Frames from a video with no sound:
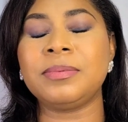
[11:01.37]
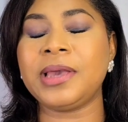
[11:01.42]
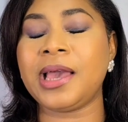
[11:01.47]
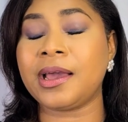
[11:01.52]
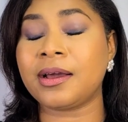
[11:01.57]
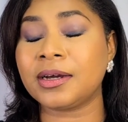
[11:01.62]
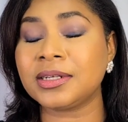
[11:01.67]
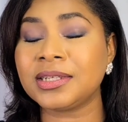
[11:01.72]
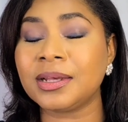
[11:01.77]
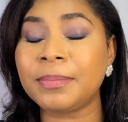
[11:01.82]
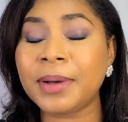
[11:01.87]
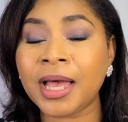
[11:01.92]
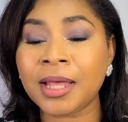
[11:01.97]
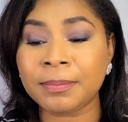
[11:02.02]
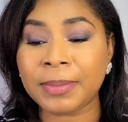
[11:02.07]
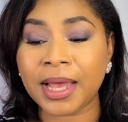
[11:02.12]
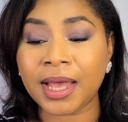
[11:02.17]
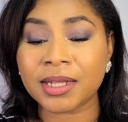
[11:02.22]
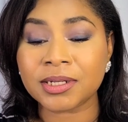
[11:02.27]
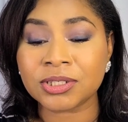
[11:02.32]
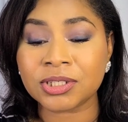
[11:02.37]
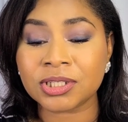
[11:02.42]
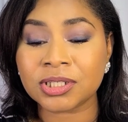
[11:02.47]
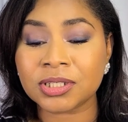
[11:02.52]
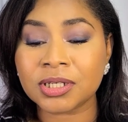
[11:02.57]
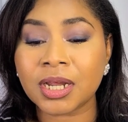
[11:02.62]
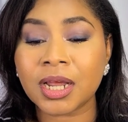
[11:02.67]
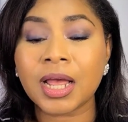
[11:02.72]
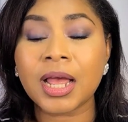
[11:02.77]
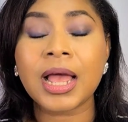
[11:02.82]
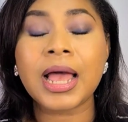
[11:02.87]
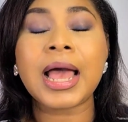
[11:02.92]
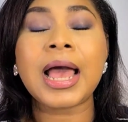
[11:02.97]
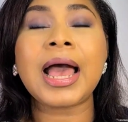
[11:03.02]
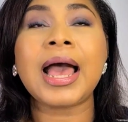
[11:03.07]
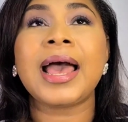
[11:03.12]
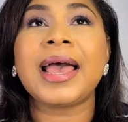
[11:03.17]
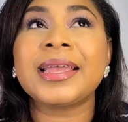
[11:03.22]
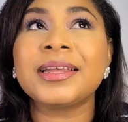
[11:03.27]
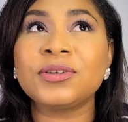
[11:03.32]
I got a bad batch.
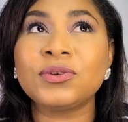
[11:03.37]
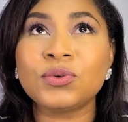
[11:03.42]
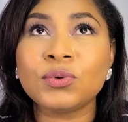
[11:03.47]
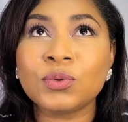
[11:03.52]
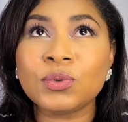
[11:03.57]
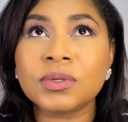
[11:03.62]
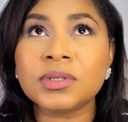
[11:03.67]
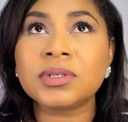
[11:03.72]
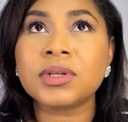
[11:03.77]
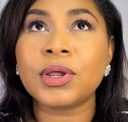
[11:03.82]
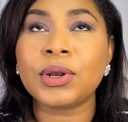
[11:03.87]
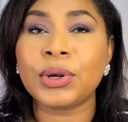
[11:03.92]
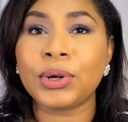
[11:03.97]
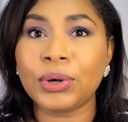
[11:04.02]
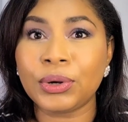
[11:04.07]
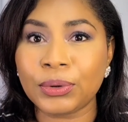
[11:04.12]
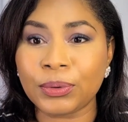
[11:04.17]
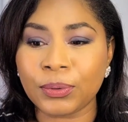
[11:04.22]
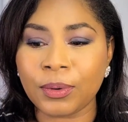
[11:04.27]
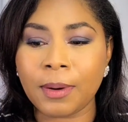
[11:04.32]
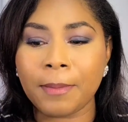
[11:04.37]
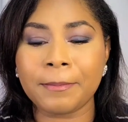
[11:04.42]
I don't know,